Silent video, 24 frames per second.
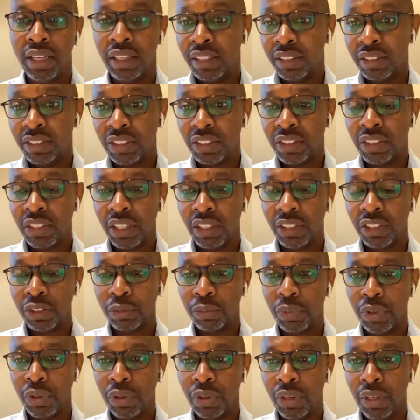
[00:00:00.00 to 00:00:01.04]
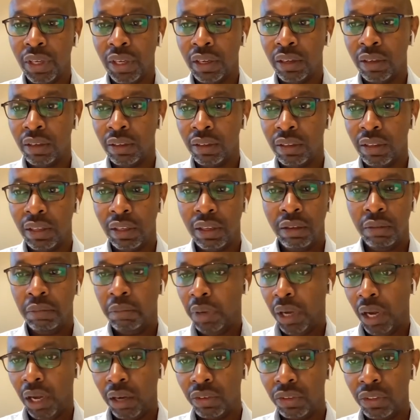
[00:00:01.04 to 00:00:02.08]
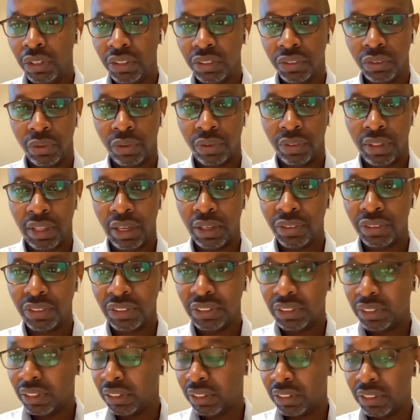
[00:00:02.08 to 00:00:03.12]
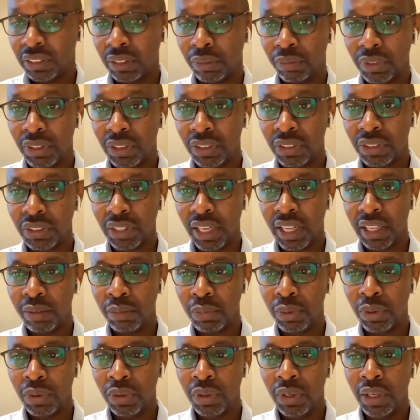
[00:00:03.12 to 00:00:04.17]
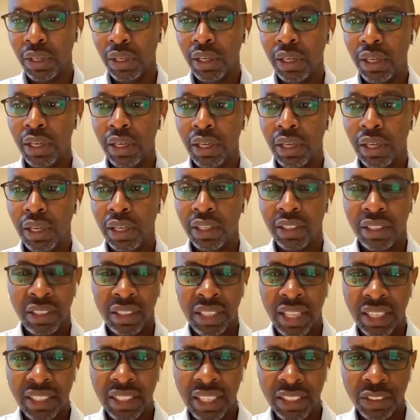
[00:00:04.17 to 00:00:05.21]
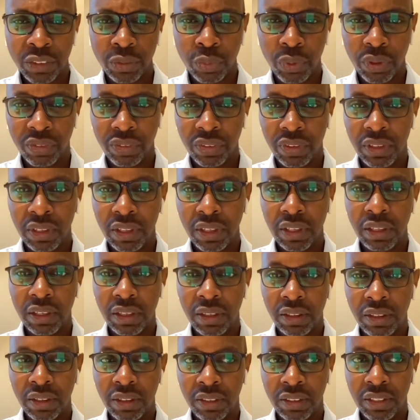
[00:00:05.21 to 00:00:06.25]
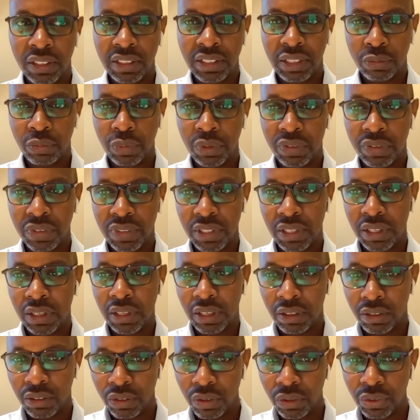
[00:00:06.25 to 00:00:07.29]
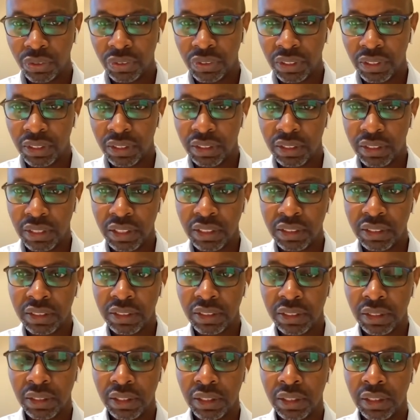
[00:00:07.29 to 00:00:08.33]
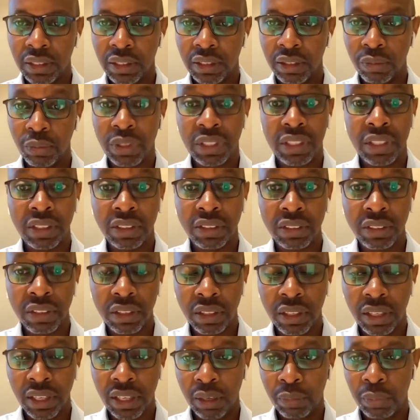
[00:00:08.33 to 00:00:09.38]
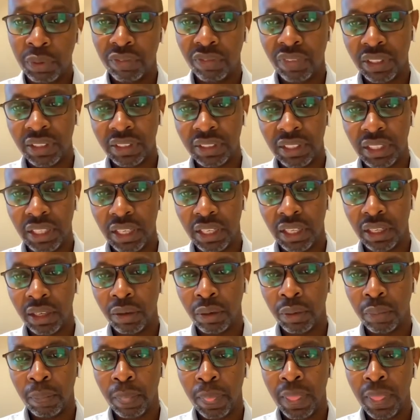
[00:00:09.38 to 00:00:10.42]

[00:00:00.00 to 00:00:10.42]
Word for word: and is this customer in the hundreds or thousands? Is this something scalable? I think that that's one of the uh, the things that we've seen that those that didn't uh, that we didn't uh, end up investing in,